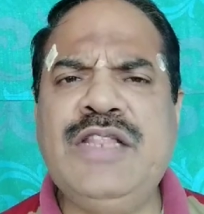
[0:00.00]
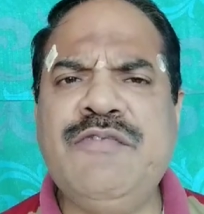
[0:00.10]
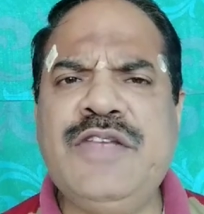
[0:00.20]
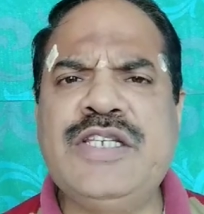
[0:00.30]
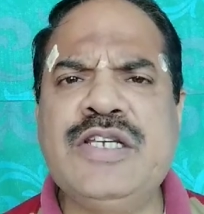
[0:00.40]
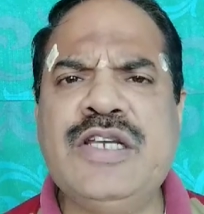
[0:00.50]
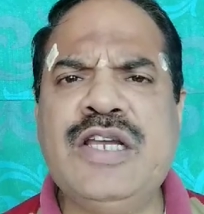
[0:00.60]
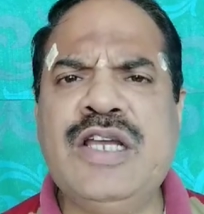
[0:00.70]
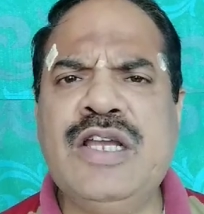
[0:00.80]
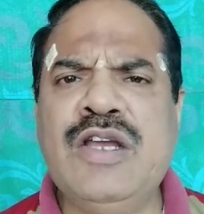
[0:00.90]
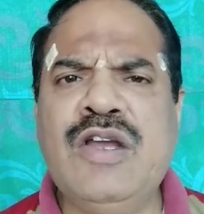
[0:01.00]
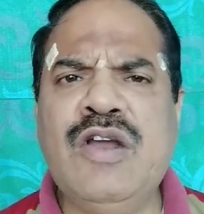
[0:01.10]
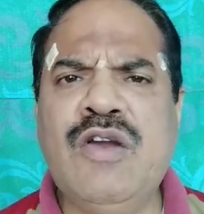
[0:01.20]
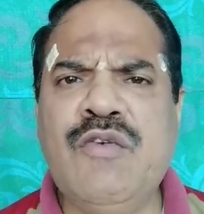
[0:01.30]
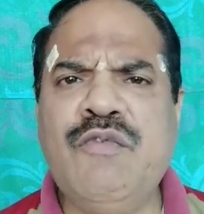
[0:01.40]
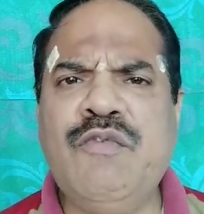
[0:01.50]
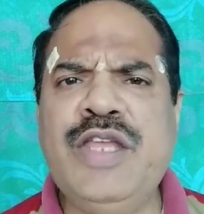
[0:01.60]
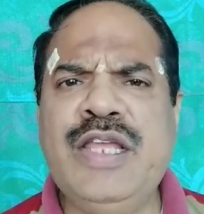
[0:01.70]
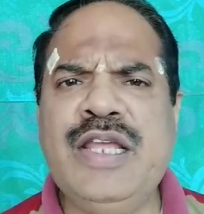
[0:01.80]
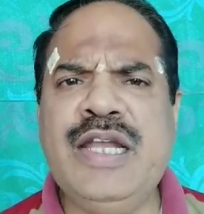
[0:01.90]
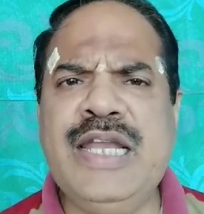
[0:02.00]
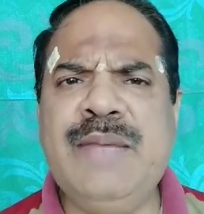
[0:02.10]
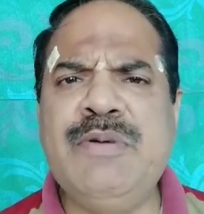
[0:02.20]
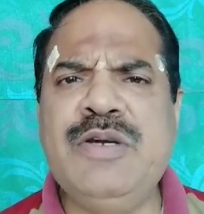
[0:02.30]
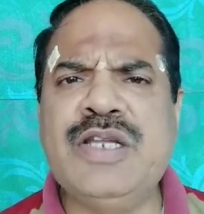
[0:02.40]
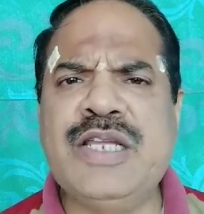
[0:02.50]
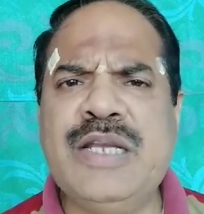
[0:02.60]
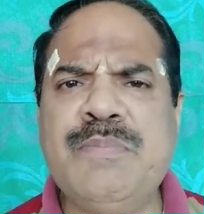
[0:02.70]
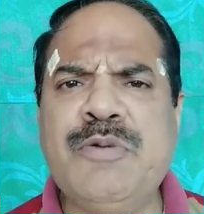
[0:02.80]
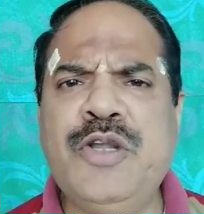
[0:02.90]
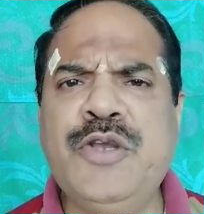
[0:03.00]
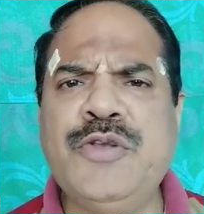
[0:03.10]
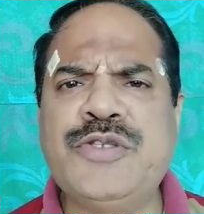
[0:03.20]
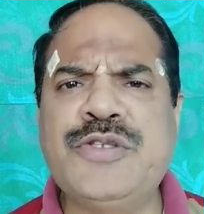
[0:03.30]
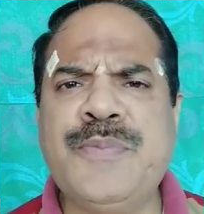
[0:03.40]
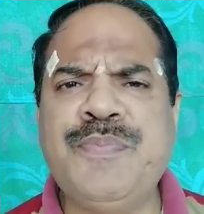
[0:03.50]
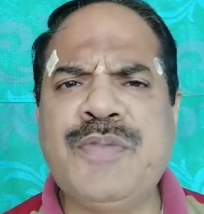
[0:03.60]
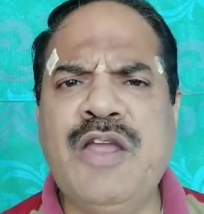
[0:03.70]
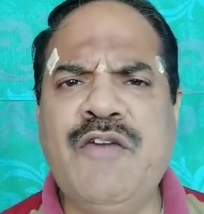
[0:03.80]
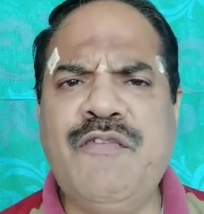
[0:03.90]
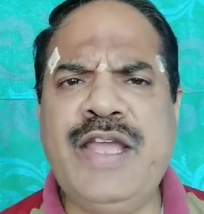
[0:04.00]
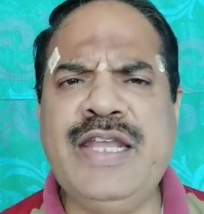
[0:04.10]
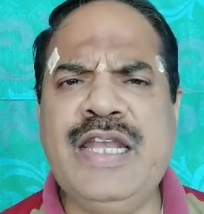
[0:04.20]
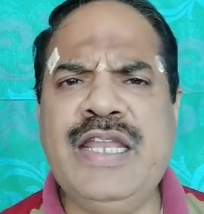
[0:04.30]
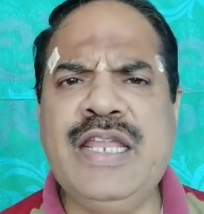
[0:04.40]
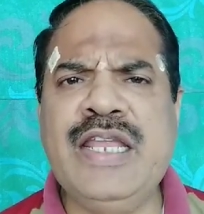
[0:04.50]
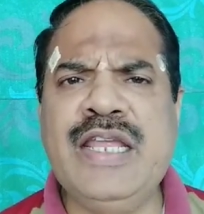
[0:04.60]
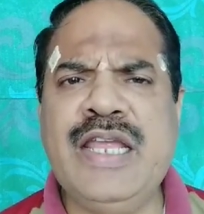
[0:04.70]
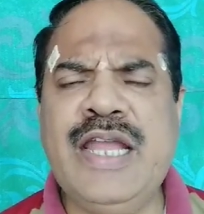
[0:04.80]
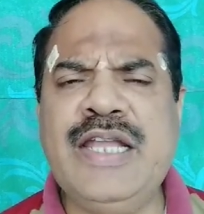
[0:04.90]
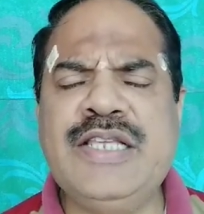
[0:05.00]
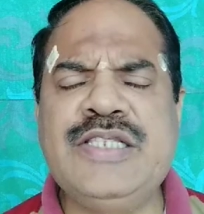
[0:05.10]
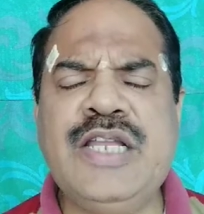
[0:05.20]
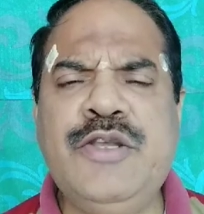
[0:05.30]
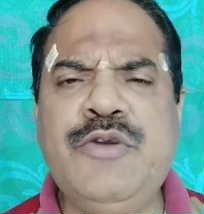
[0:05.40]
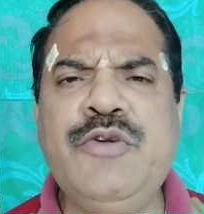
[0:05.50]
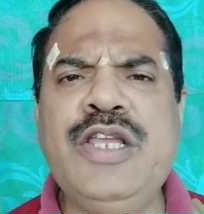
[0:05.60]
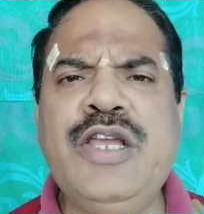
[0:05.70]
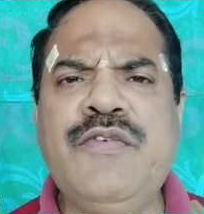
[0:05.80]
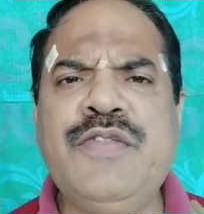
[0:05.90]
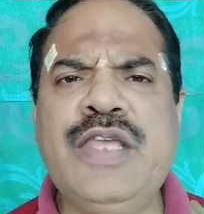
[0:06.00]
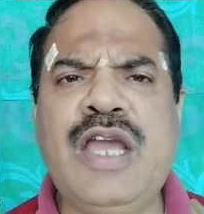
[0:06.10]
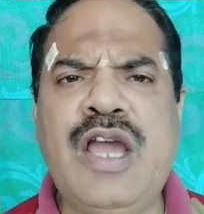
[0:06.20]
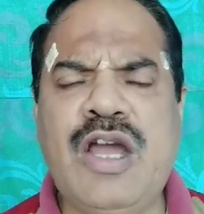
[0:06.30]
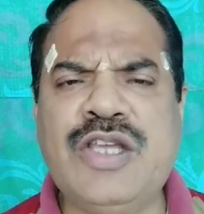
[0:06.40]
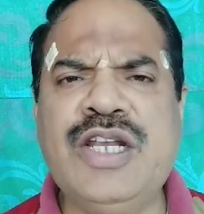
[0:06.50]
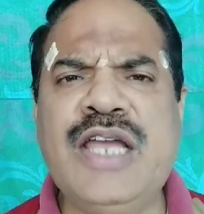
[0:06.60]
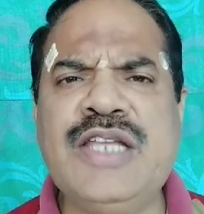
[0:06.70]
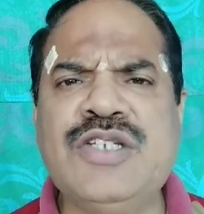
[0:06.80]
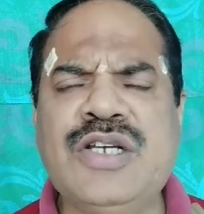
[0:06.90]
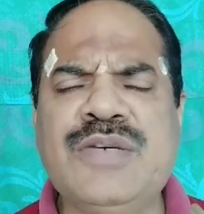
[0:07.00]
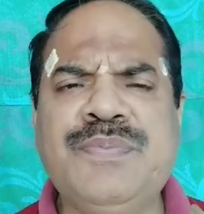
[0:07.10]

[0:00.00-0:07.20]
which we labor can produce. Finally, it is the duty of the organizer